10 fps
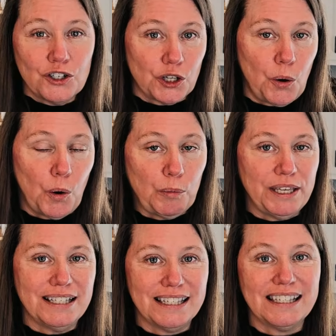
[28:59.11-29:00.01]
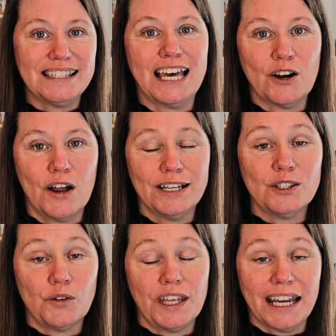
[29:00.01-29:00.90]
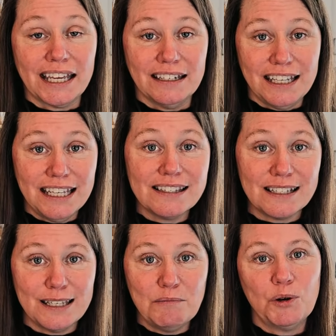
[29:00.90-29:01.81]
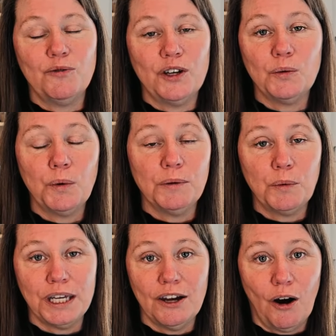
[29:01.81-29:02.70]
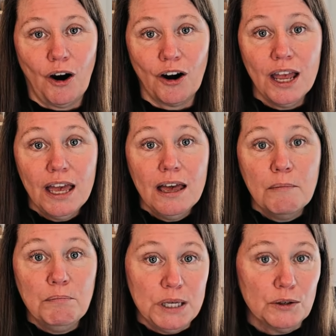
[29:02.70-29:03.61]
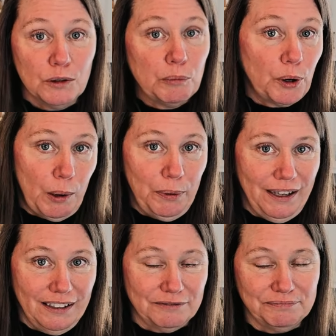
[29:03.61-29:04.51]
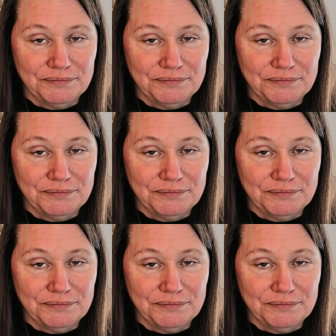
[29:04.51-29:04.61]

decor pieces set on it so that I can easily move it when we are meal prepping.